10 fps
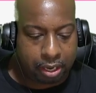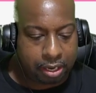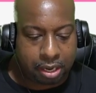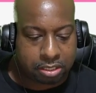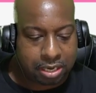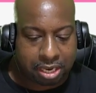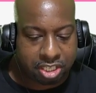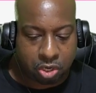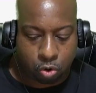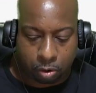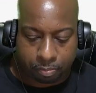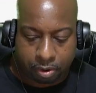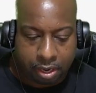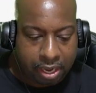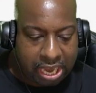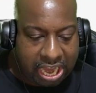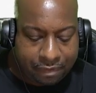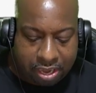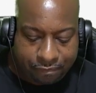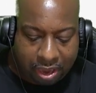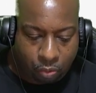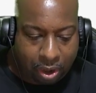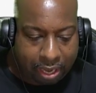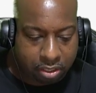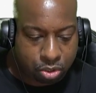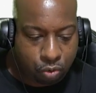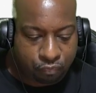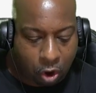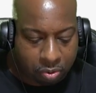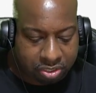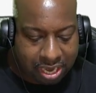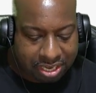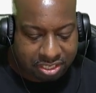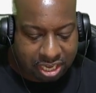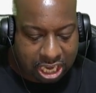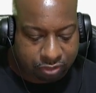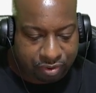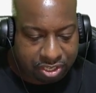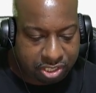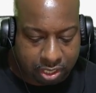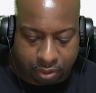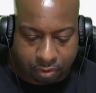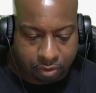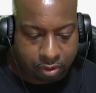it does not show up. Even if I write two forward slashes SVG,